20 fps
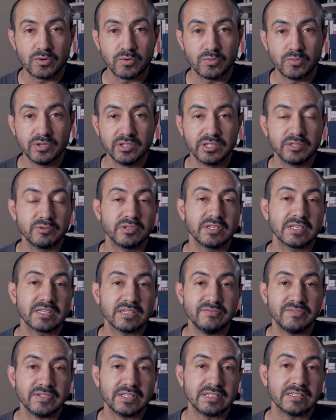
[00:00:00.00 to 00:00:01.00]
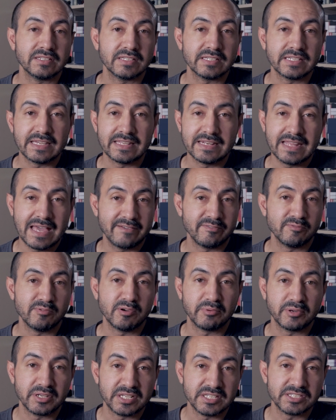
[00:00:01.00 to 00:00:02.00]
really, really conveniently, and have them
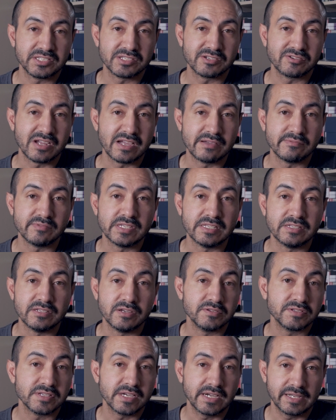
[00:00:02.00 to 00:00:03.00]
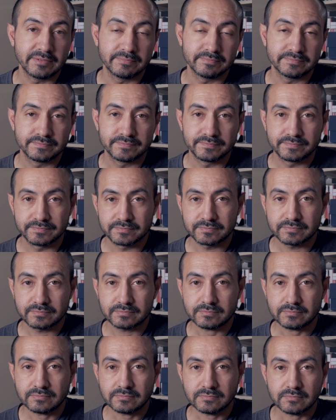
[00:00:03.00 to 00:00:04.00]
up on Instagram in no time.
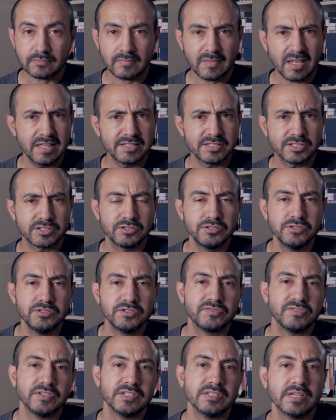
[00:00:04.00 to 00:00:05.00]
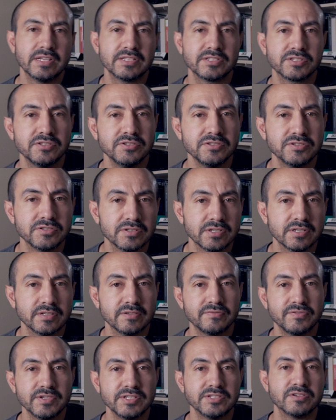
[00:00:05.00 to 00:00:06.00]
That's a huge fe that's a huge uh,
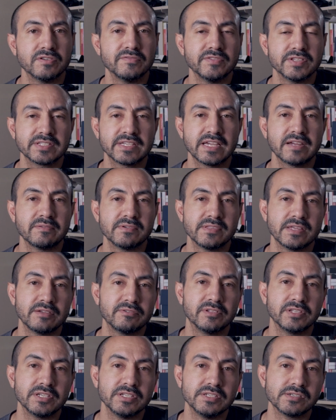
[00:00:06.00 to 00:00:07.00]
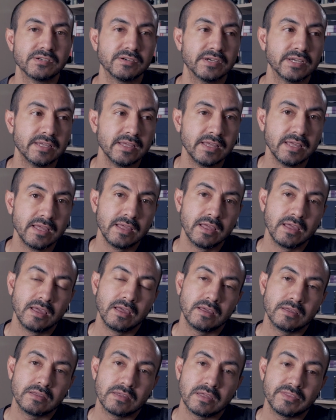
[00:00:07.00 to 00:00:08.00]
feature of this camera that I really enjoy.
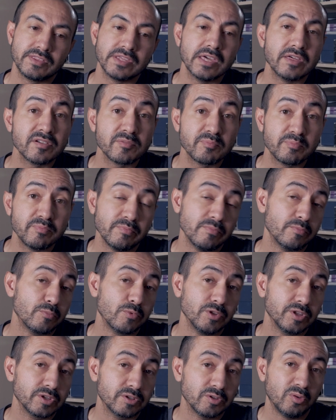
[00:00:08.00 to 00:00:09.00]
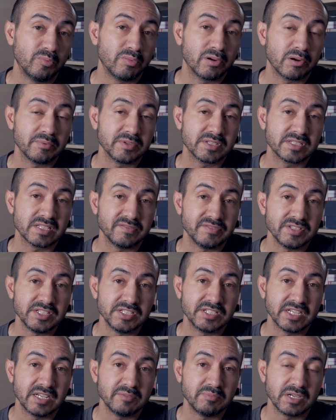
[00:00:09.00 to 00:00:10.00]
The other really cool purpose of
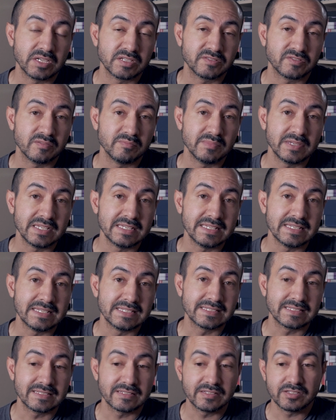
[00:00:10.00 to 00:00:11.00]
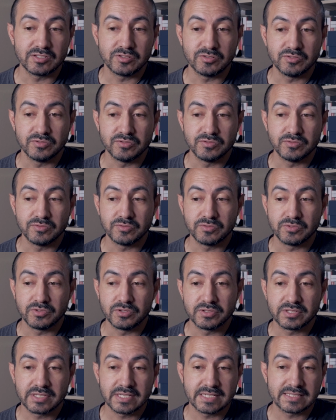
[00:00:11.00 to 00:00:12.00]
these JPEGs for me is that you
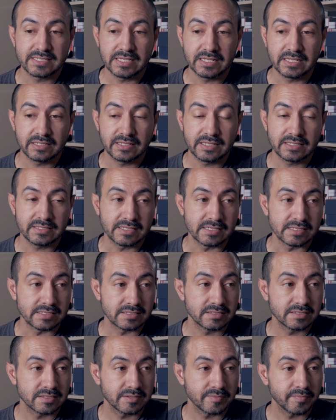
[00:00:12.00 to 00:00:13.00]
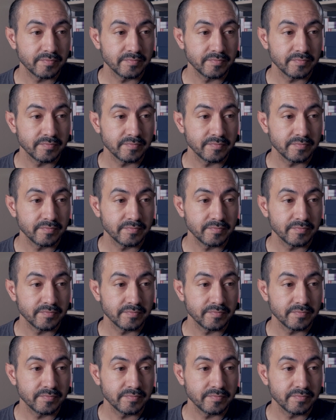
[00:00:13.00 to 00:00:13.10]
using a setting like this,